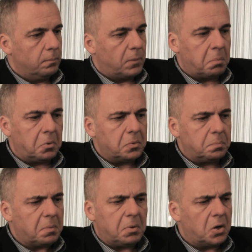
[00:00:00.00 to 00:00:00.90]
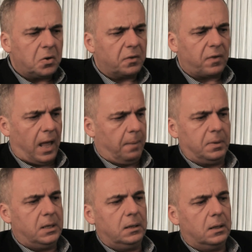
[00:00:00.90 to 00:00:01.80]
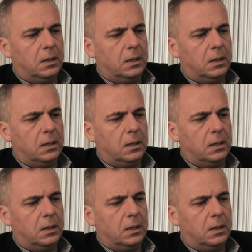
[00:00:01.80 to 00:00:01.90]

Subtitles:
People are not happy,